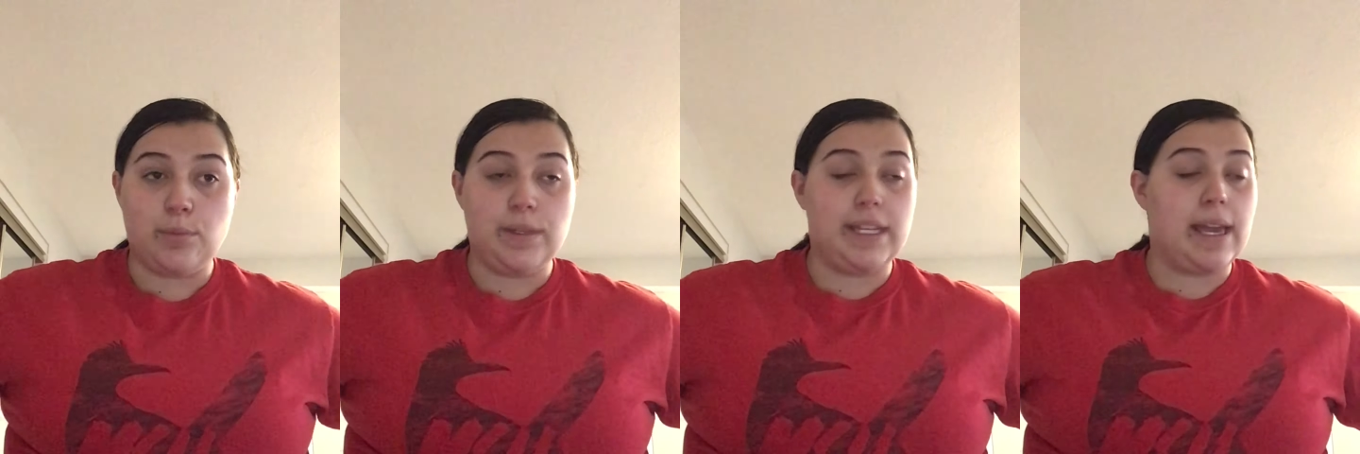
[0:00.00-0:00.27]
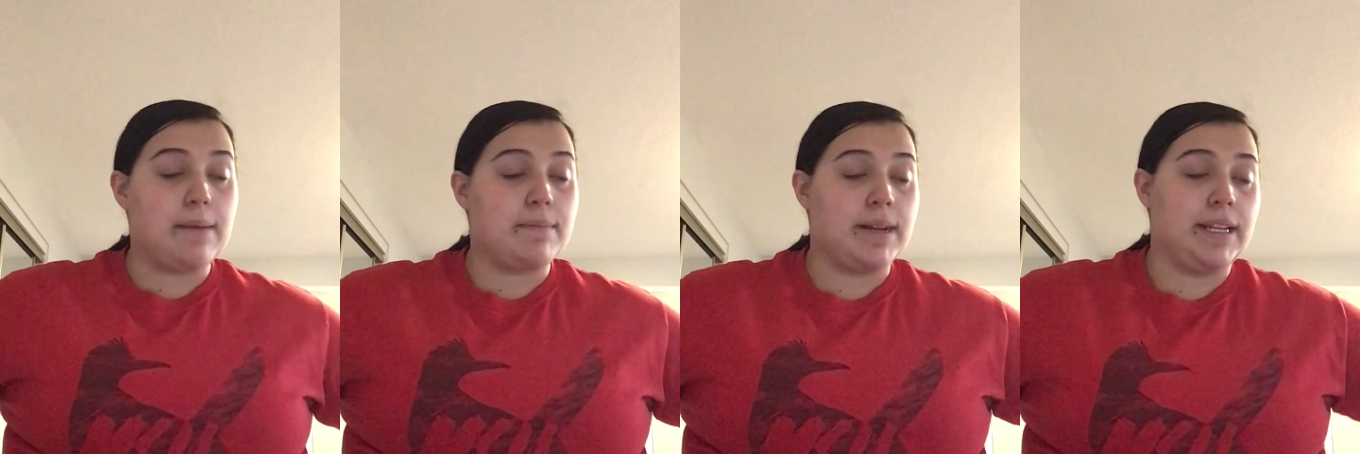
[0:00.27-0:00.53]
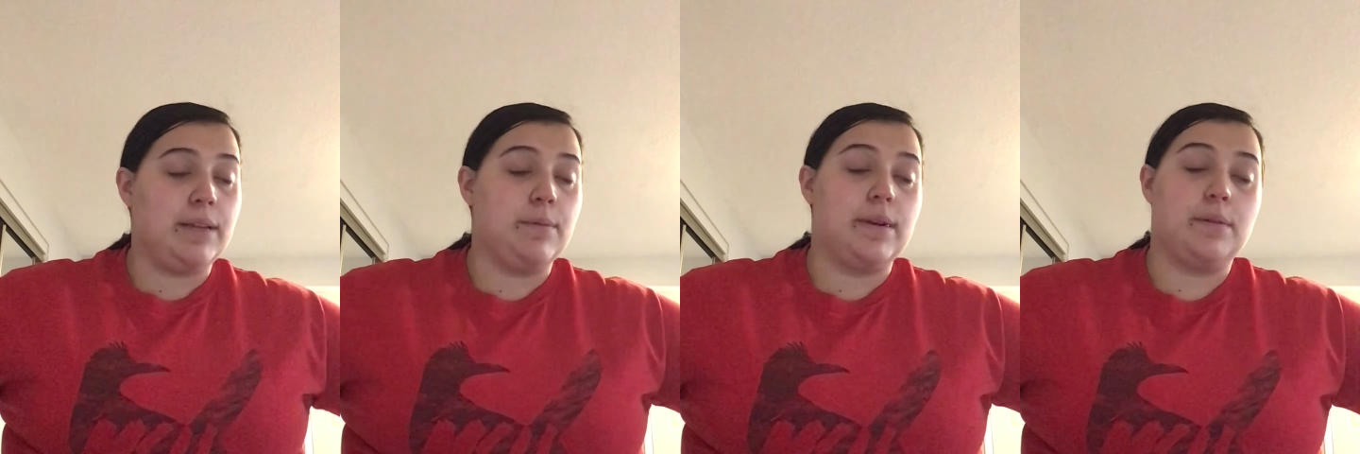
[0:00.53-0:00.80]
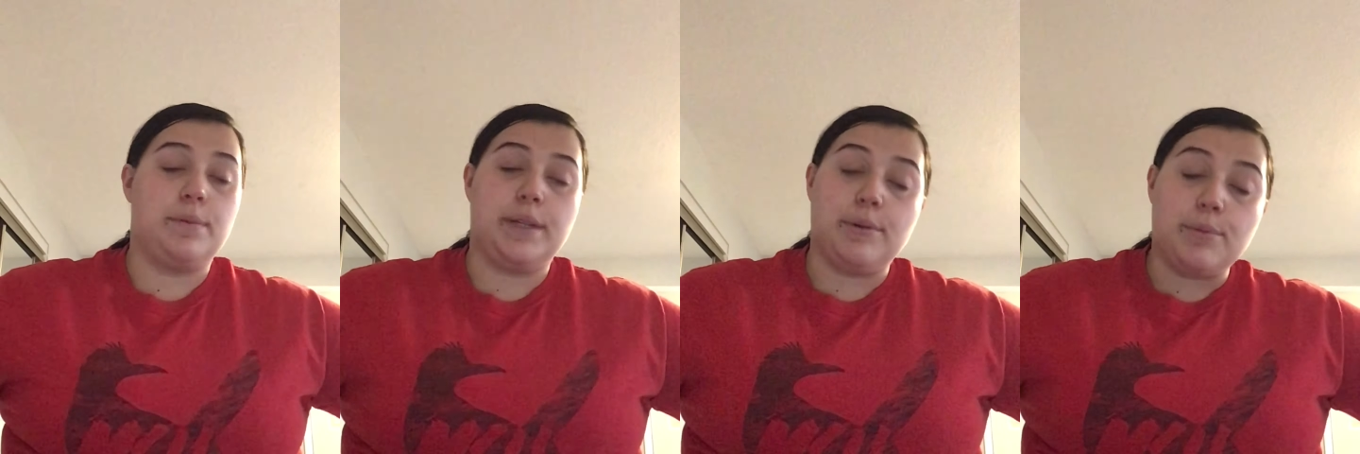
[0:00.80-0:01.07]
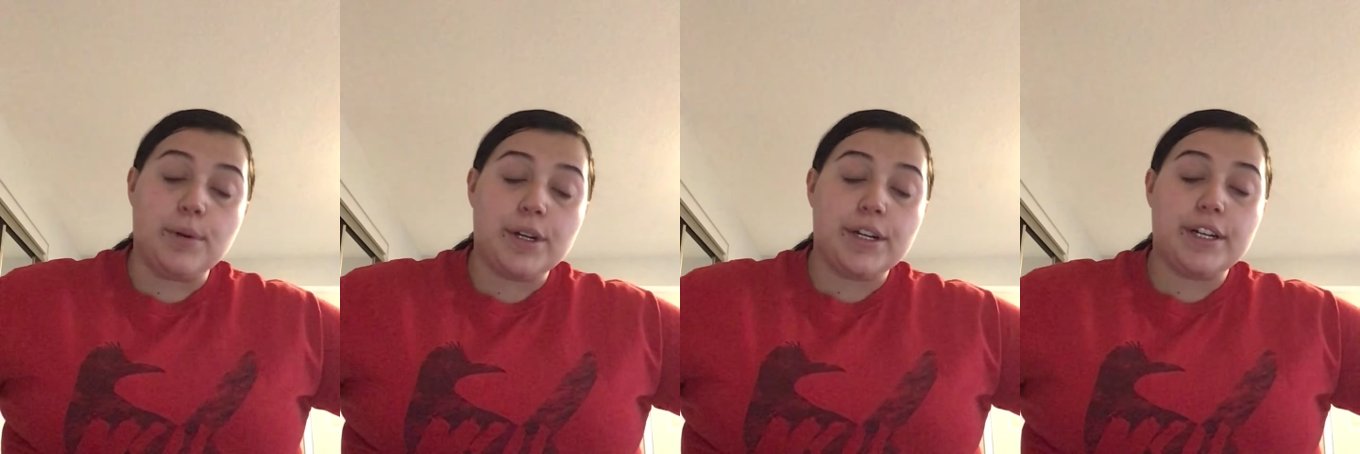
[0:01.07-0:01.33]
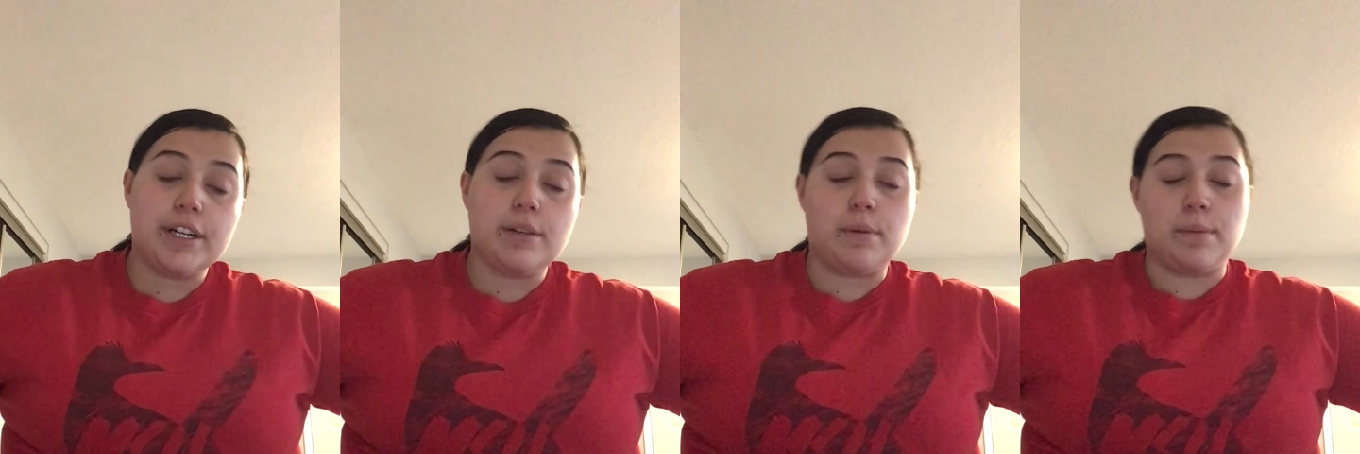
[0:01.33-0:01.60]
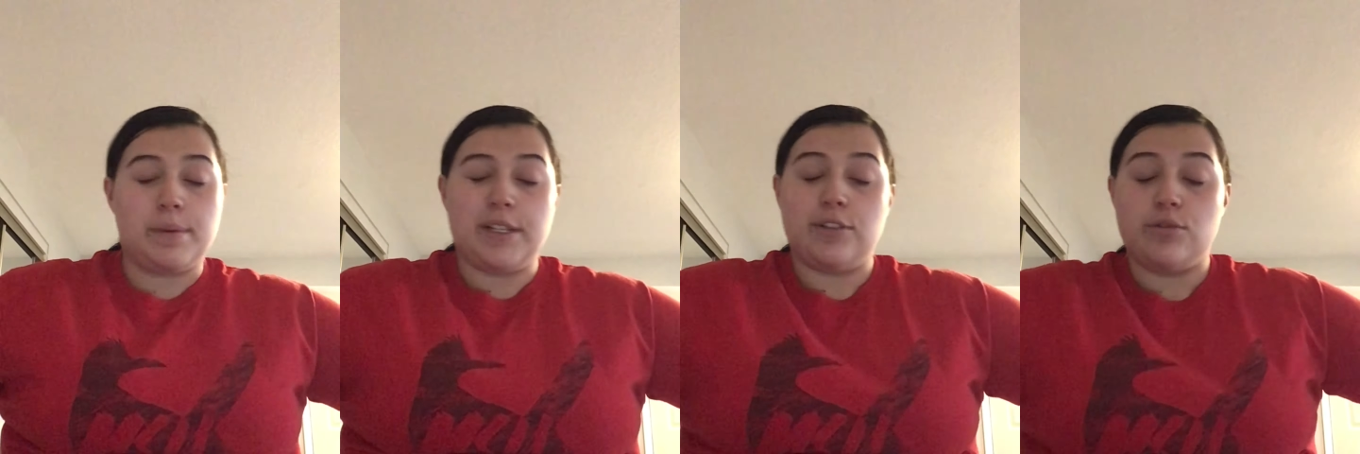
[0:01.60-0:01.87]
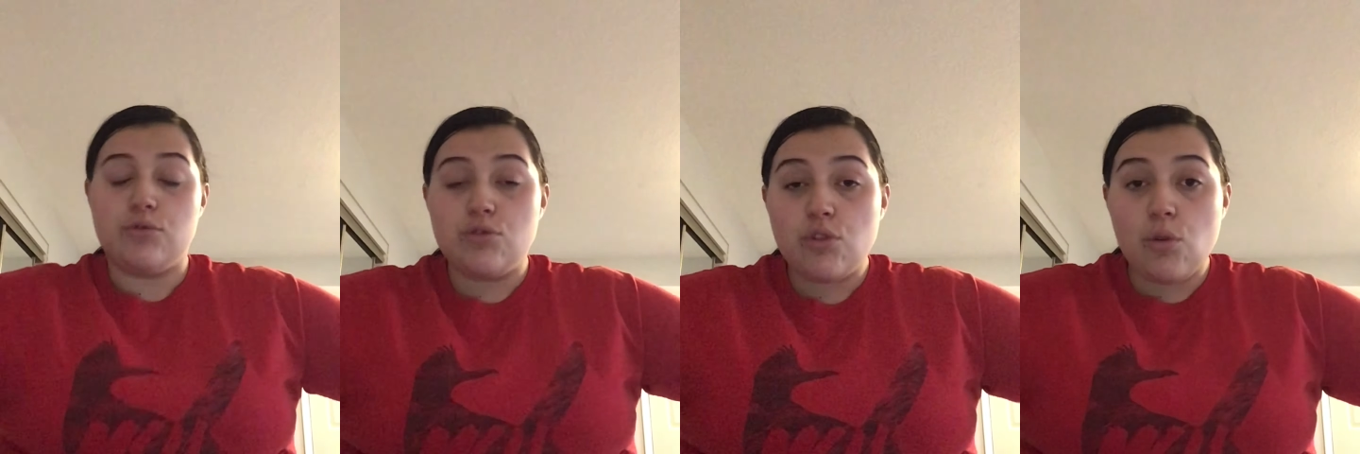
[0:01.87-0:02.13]
We get money when we work, when we
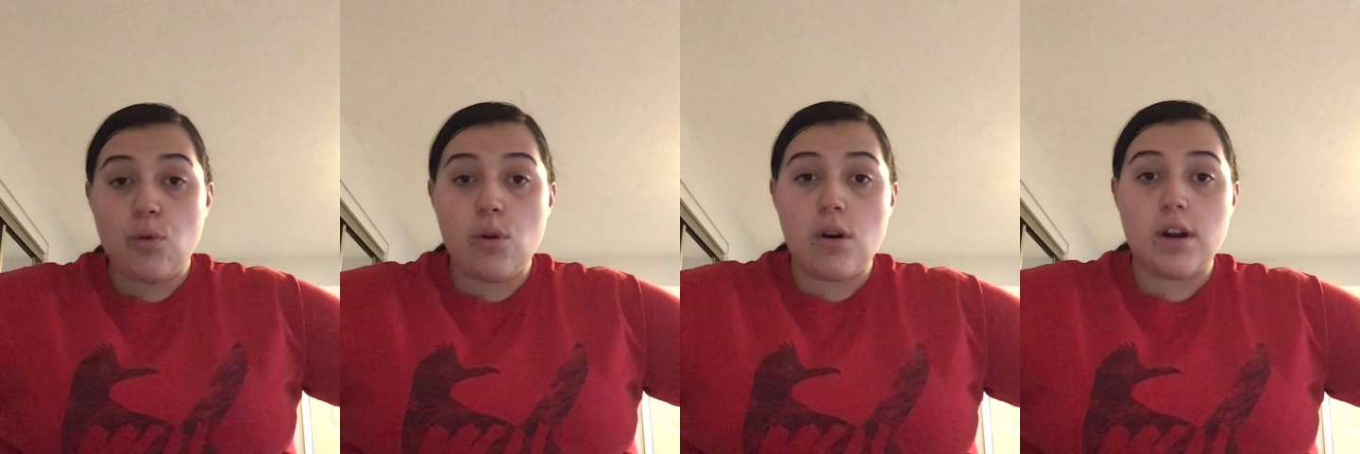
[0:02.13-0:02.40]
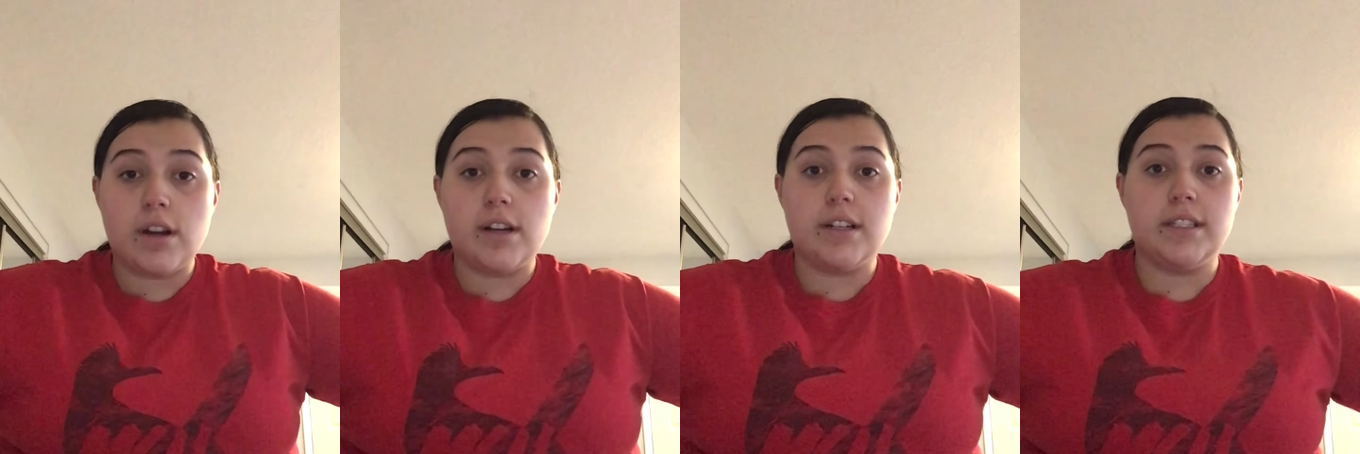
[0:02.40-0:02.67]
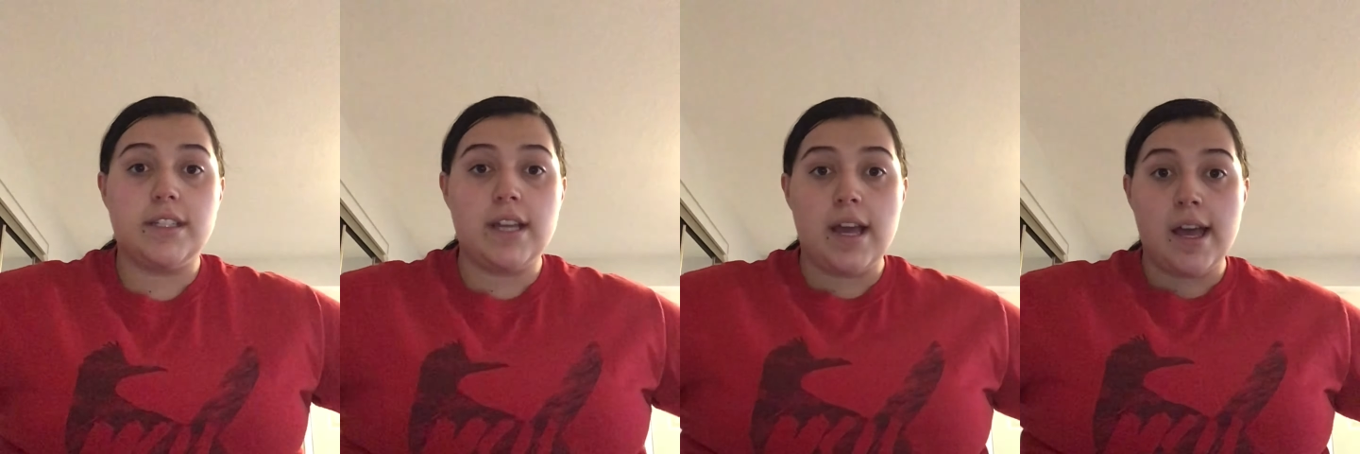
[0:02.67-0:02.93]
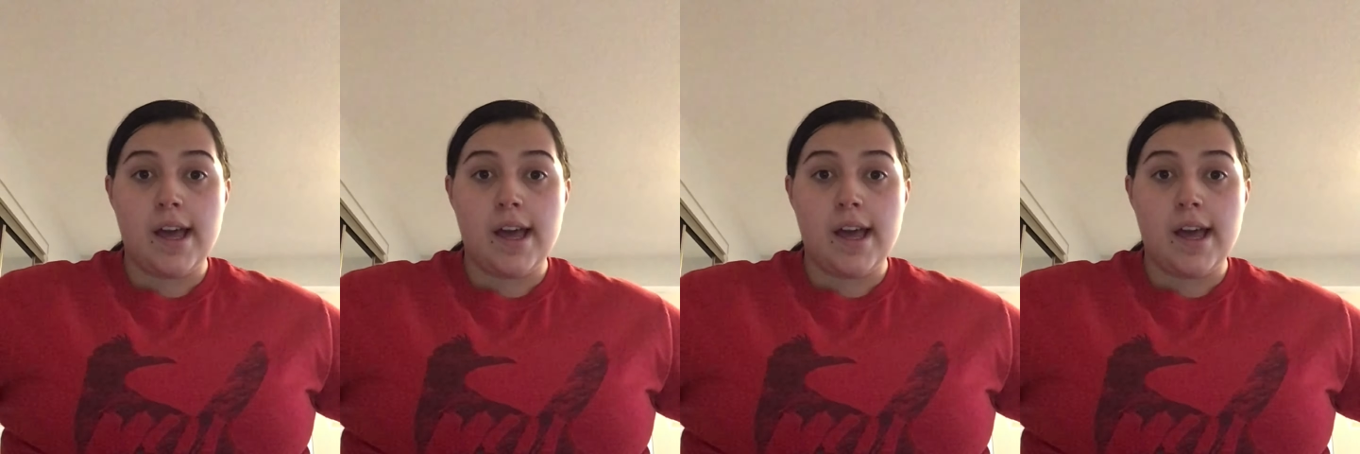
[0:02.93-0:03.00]
do chores.